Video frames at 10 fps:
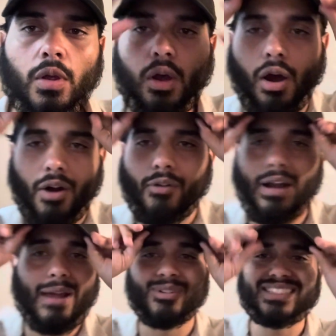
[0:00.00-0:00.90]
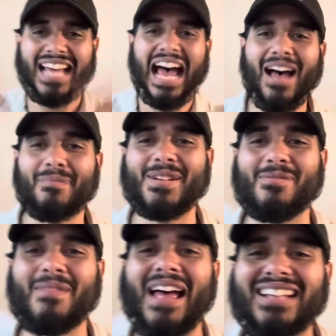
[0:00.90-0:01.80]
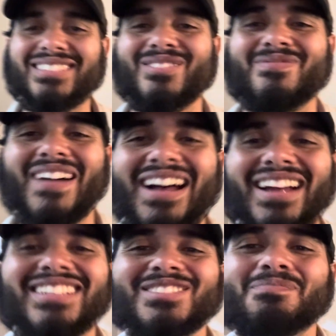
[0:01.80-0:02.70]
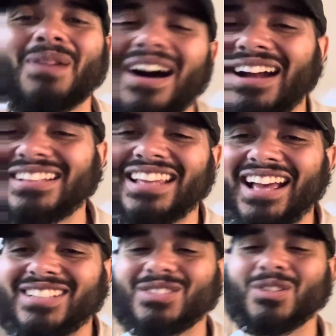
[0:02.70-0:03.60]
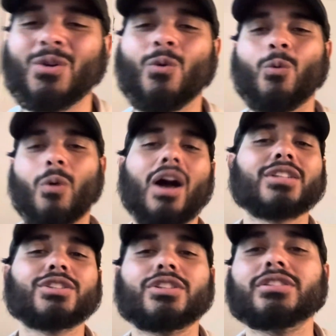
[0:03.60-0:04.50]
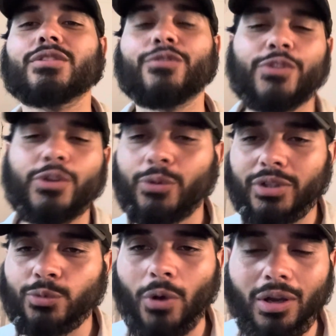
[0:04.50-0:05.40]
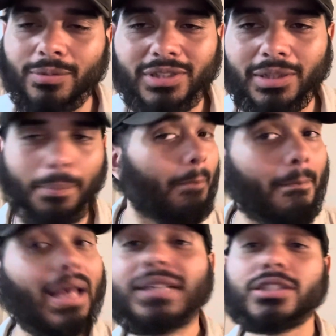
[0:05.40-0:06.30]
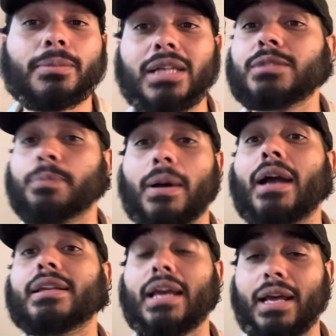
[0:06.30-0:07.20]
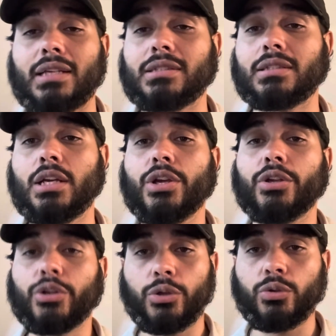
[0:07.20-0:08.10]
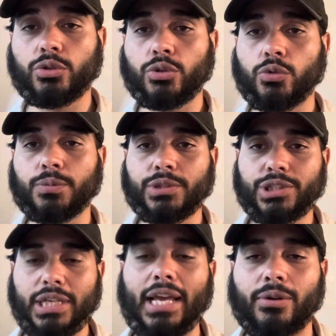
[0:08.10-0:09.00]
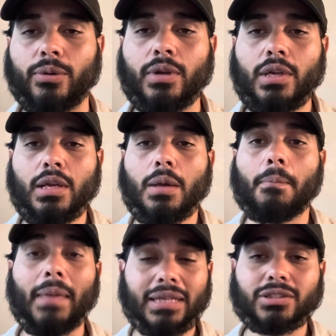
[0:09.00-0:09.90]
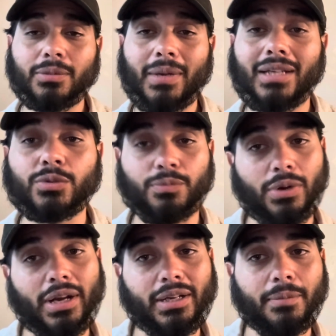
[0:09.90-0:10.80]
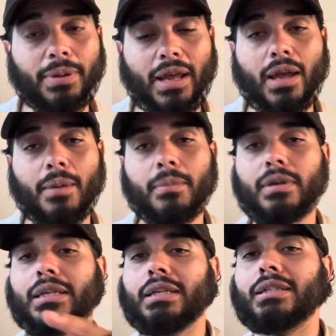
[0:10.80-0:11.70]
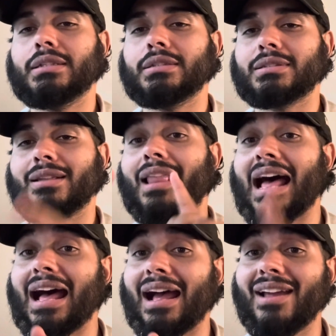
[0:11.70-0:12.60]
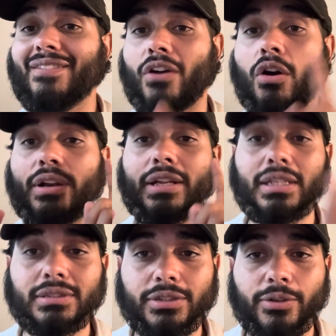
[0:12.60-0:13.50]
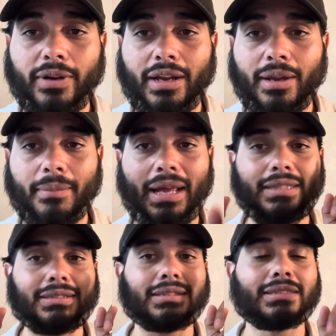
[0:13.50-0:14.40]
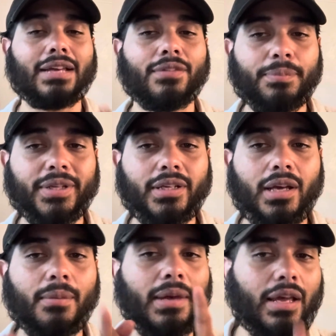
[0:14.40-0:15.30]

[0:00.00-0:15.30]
All right, what's happening, Masterminds podcast watchers and viewers? Welcome to the Masterminds podcast YouTube channel. Masterminds with Brian and Pam is live on Instagram at 7 p.m.